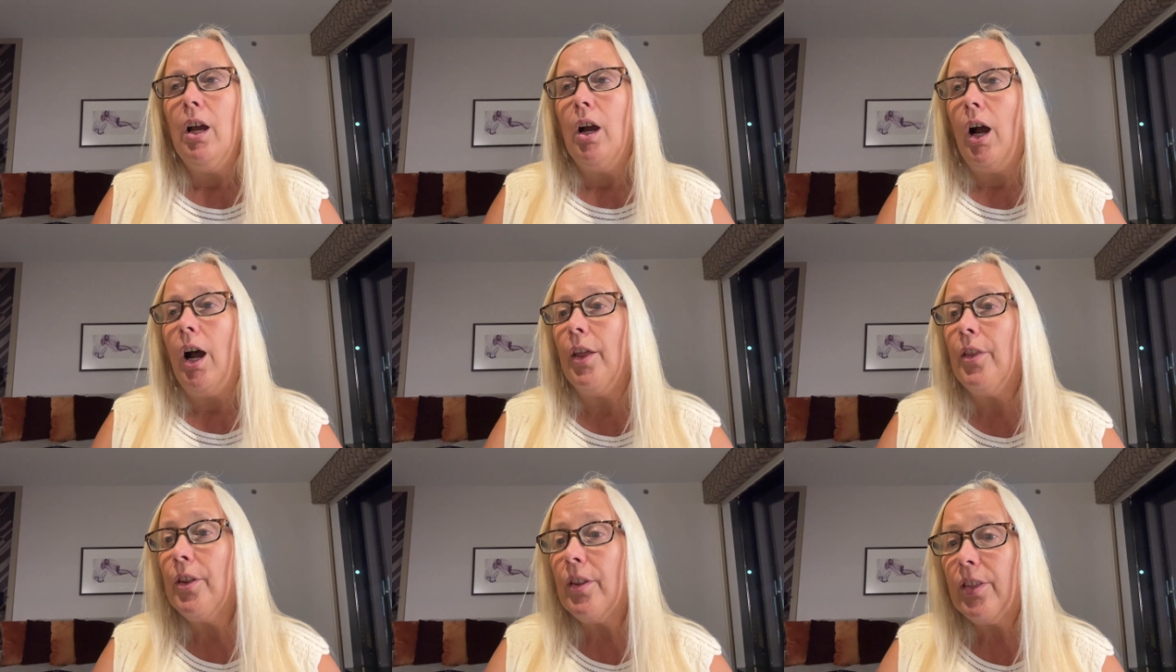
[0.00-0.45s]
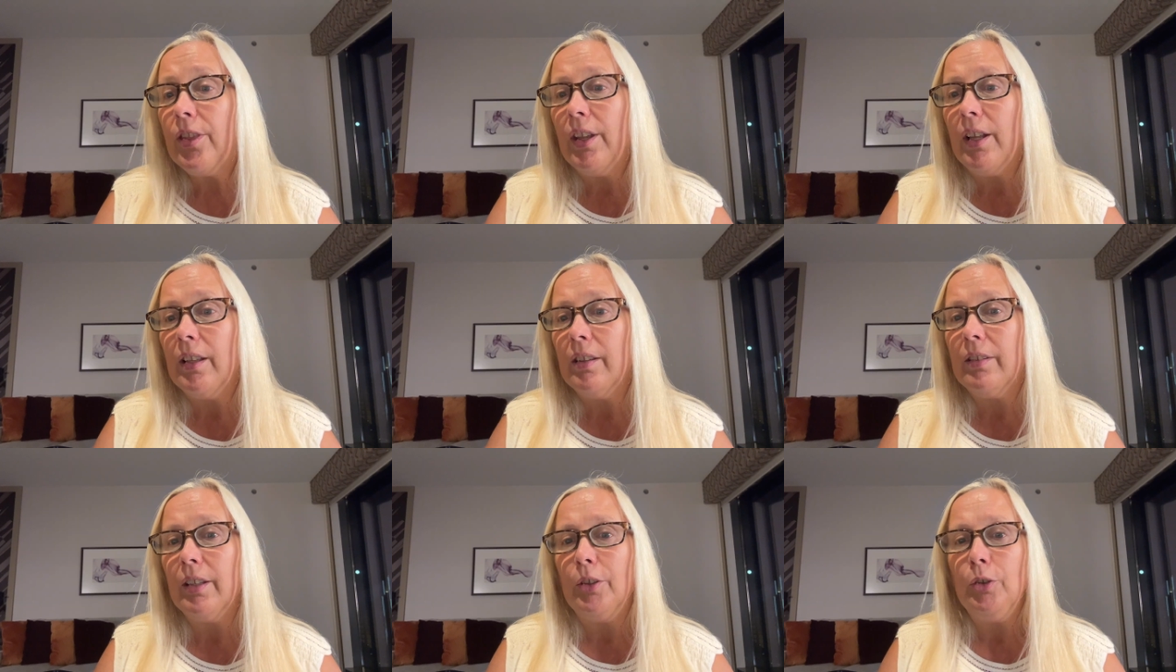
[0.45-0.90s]
Other
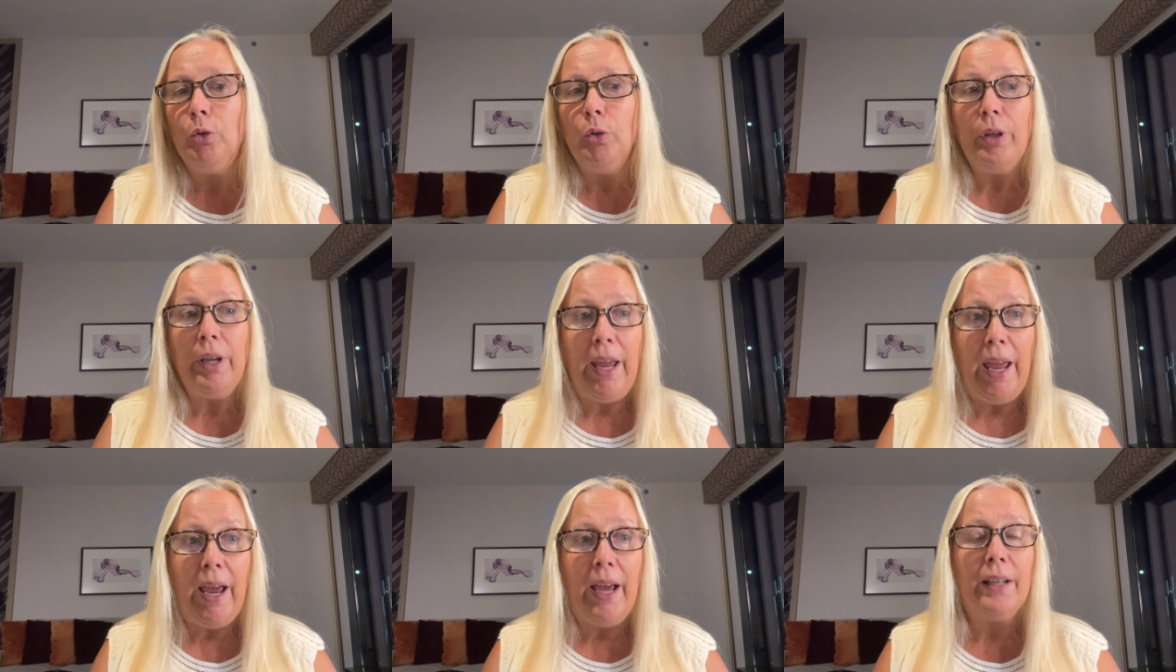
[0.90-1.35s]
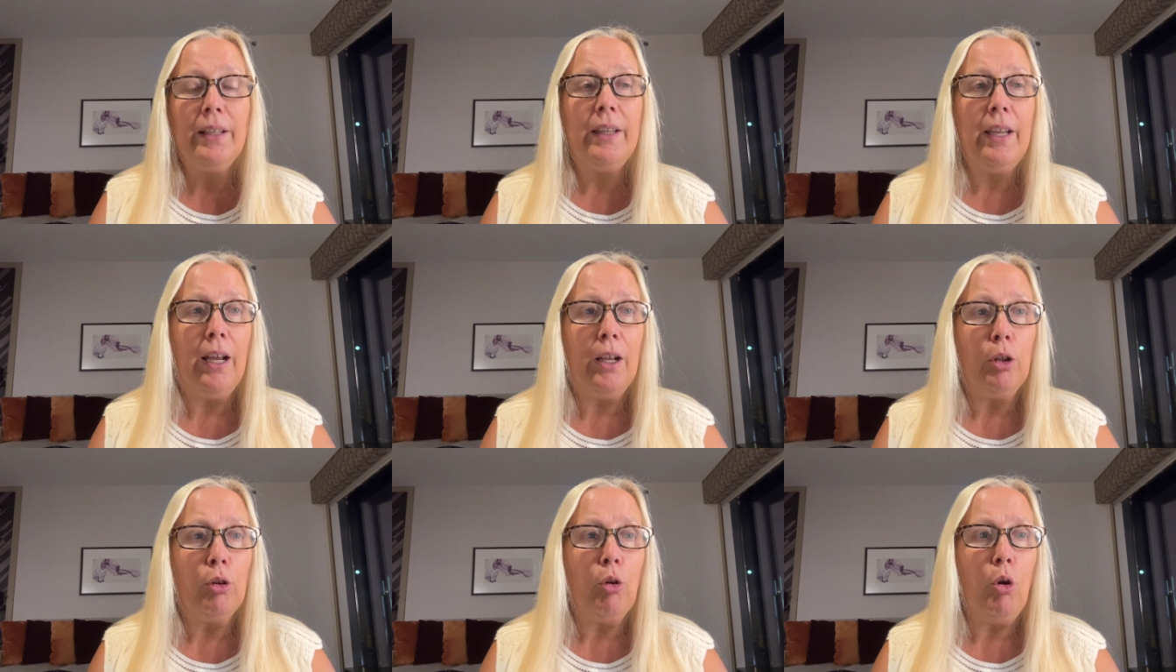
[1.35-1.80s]
things that you can
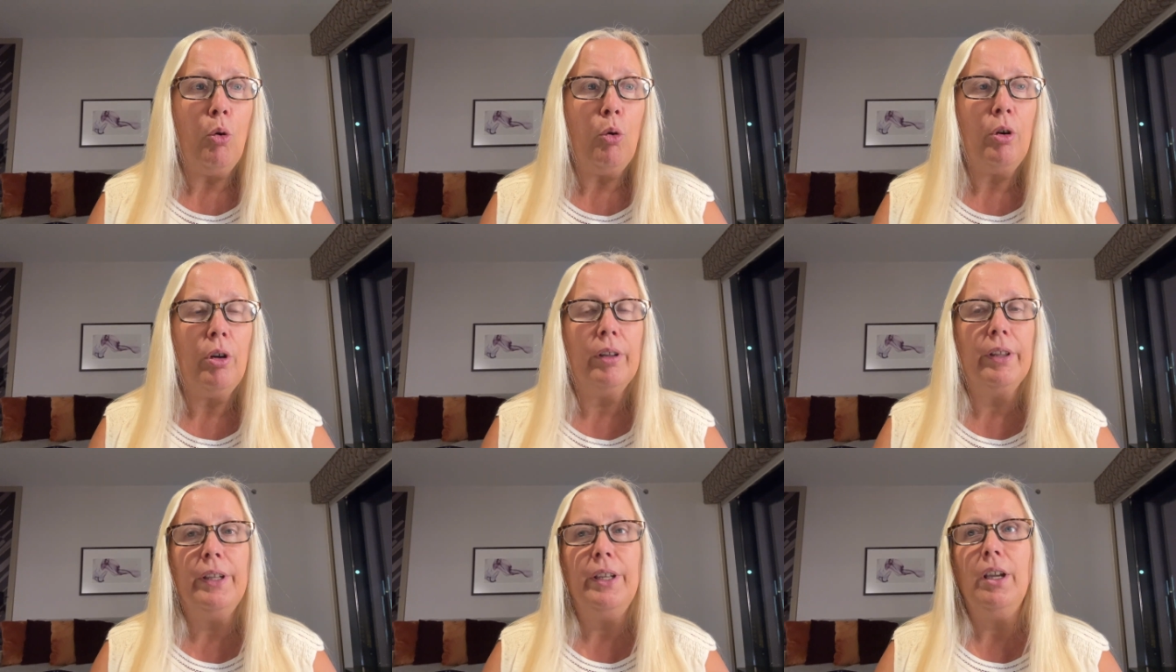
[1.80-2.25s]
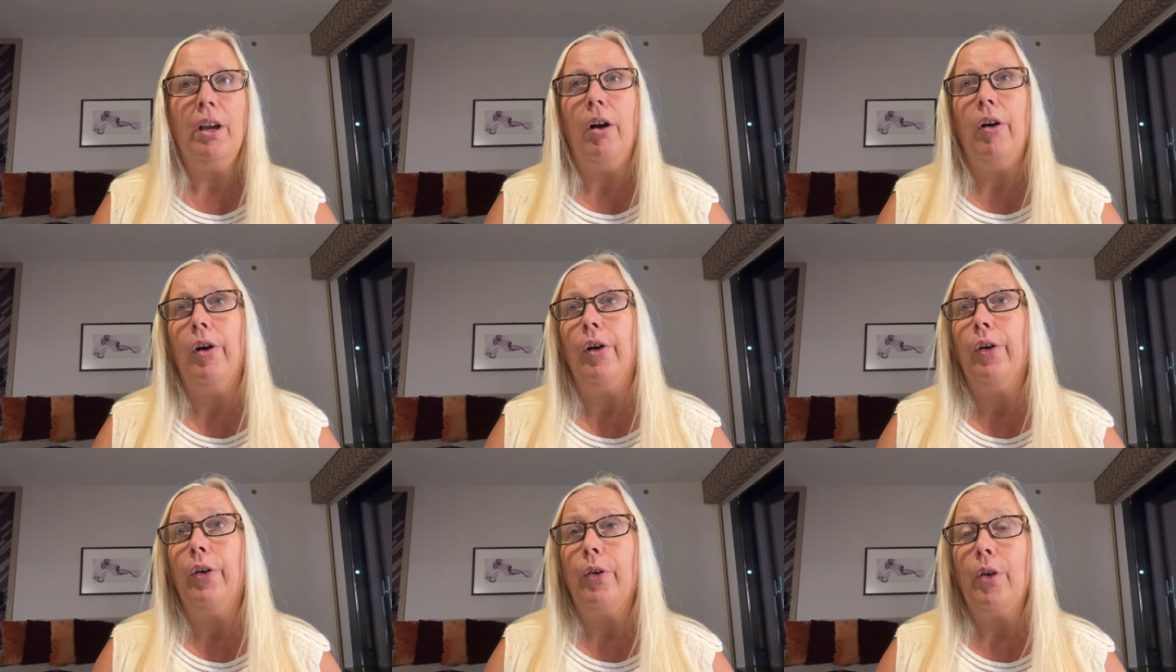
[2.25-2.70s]
get locally
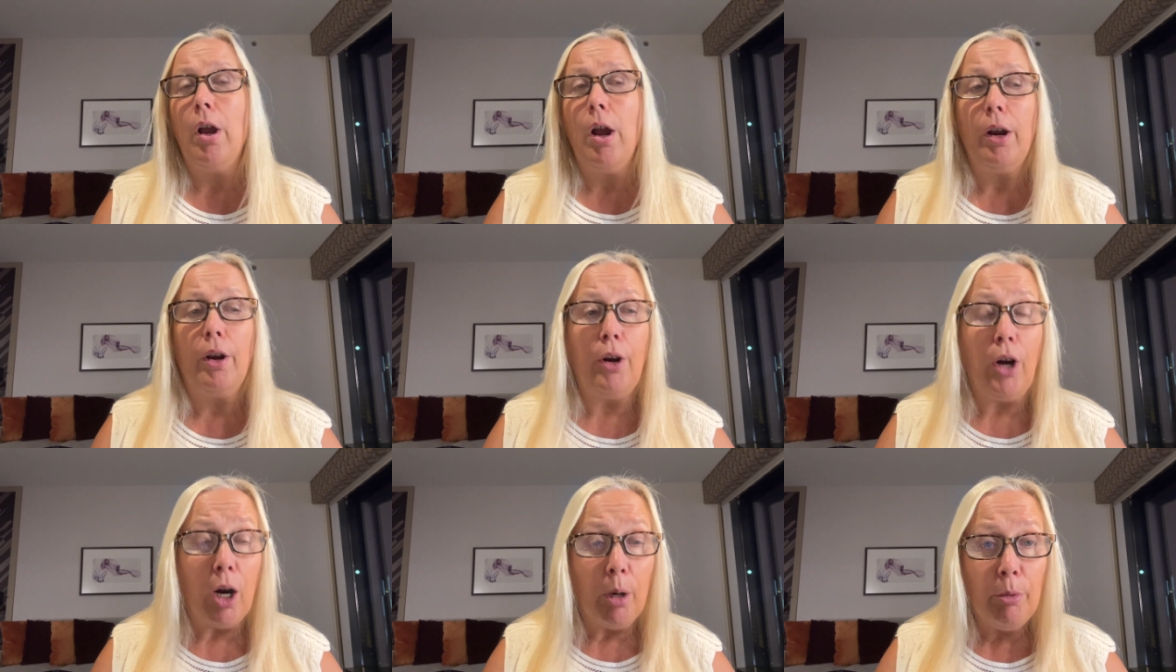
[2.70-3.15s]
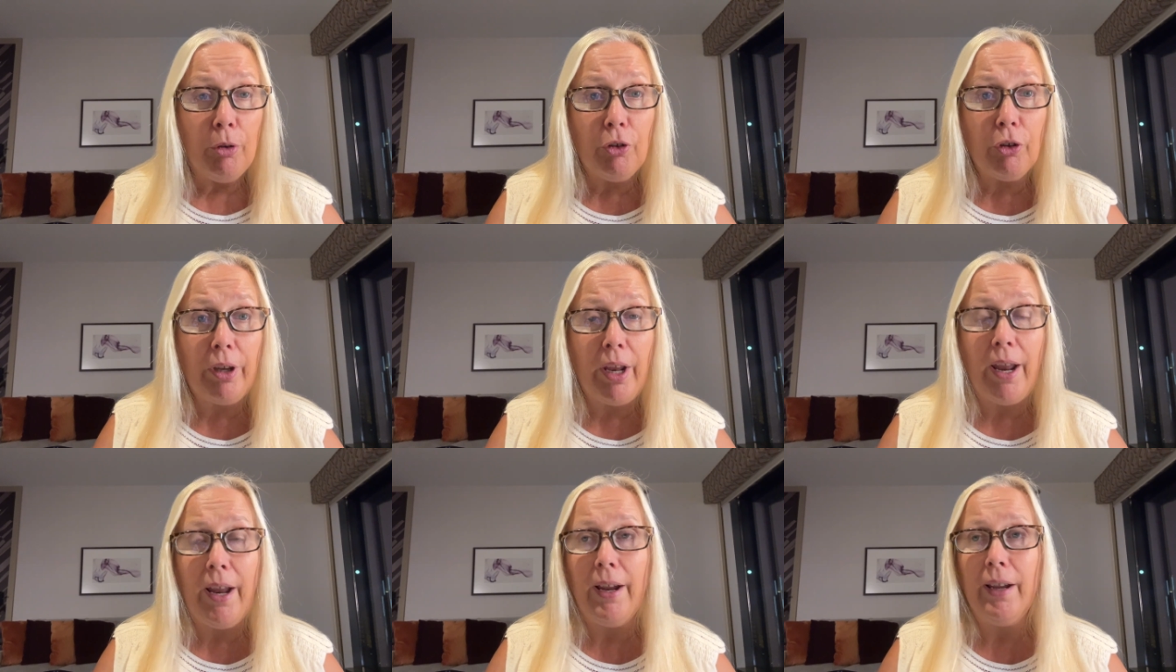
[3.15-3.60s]
are
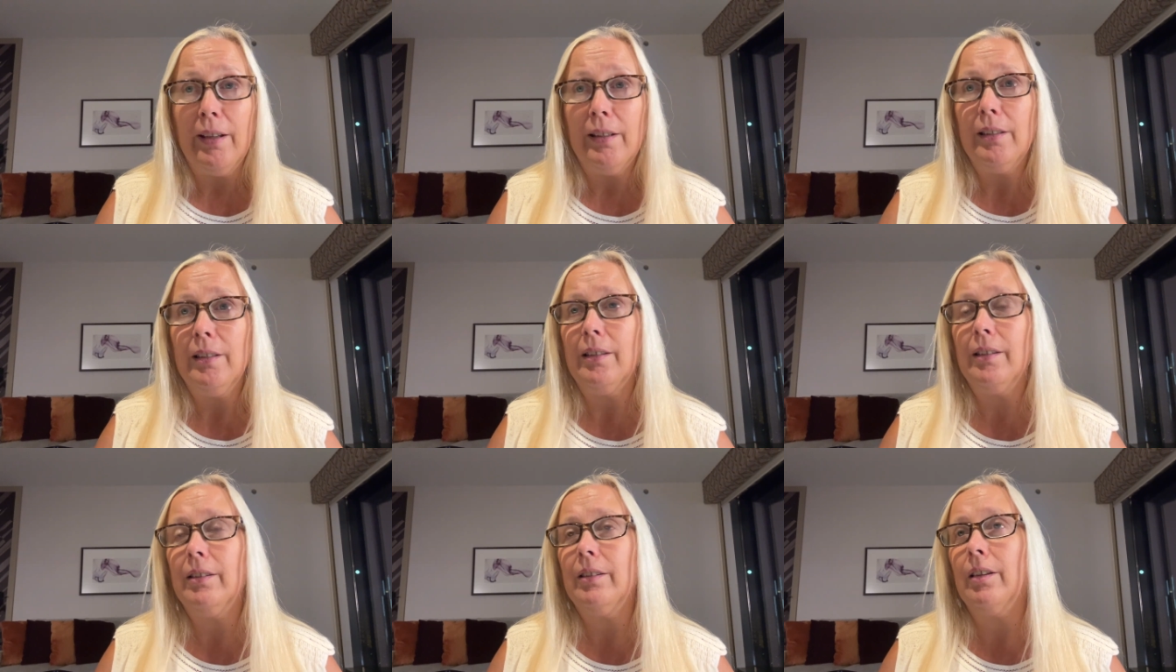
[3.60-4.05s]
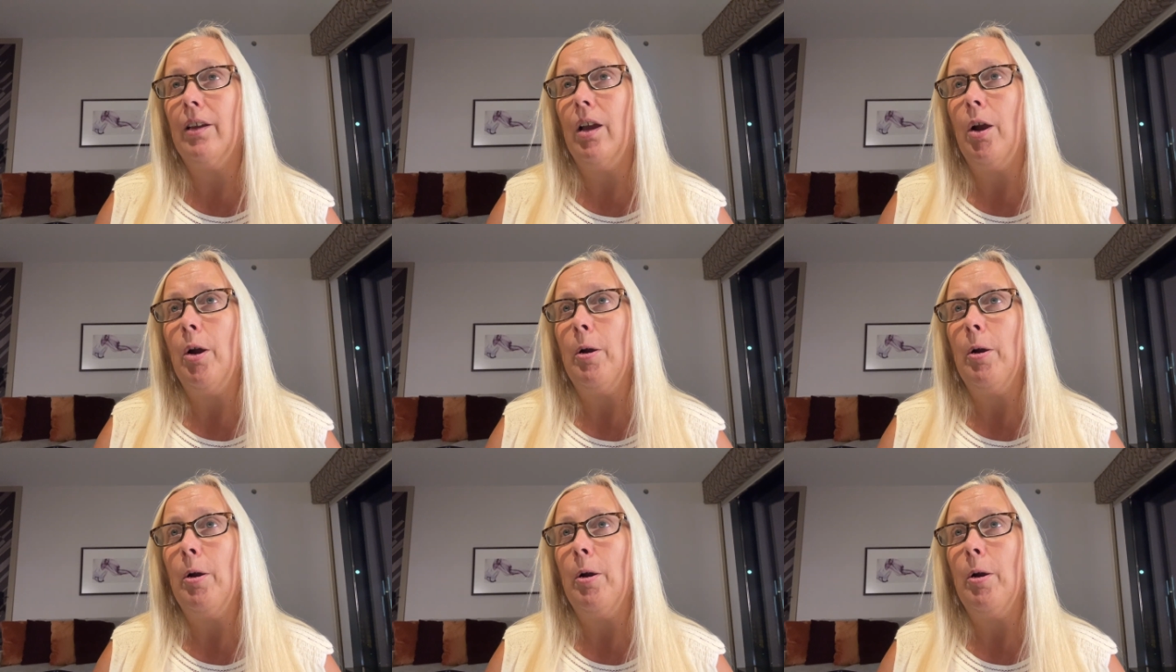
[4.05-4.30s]
garbage cans,